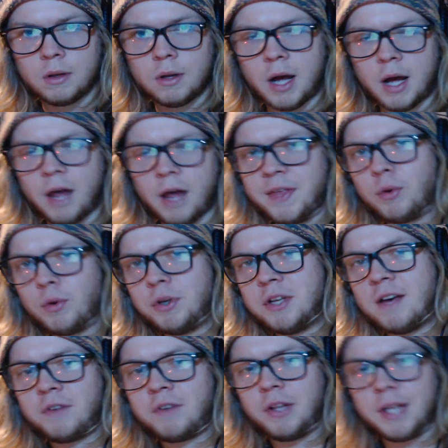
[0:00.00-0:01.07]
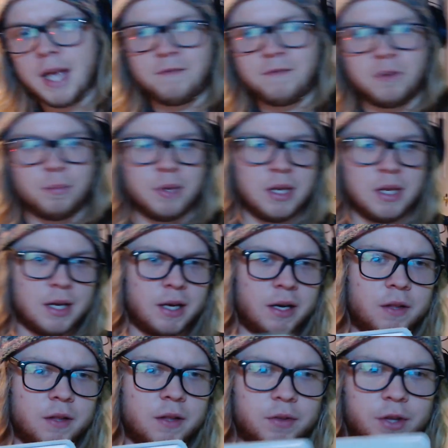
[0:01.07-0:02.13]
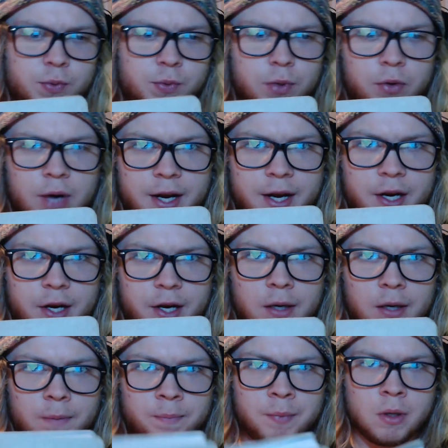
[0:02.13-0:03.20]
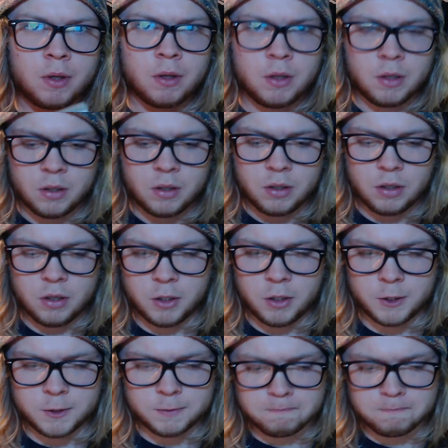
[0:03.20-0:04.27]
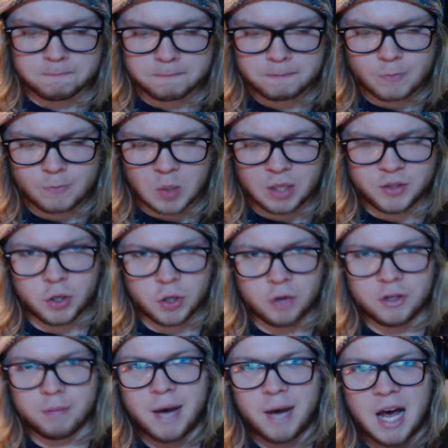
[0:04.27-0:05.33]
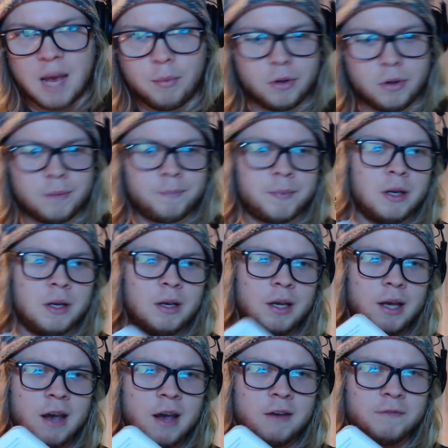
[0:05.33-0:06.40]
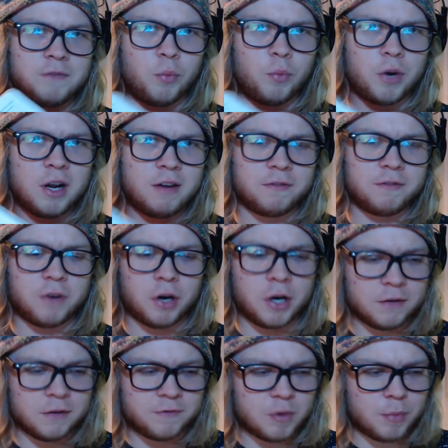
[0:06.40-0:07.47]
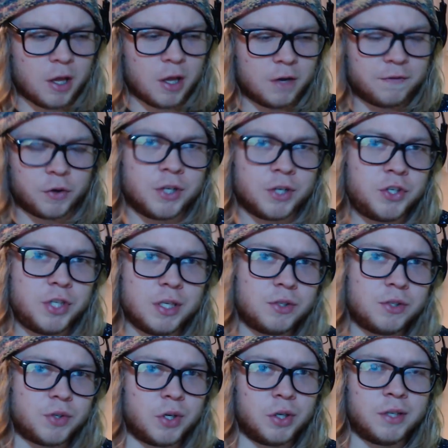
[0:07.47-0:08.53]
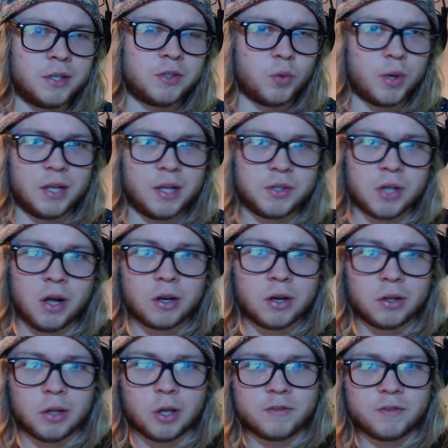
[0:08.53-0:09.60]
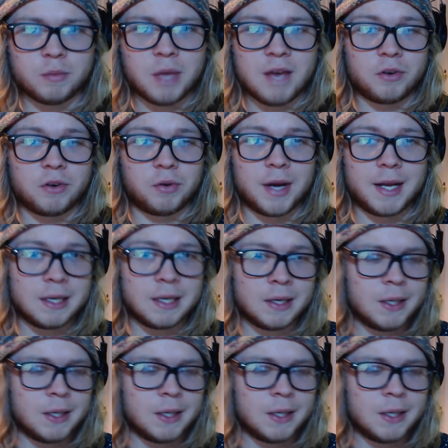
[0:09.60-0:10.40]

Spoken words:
I think it would definitely have to be this one right here. It's called the Bible, and from what I've heard from a lot of Christians, or at least the way they talk, a lot of them haven't read it.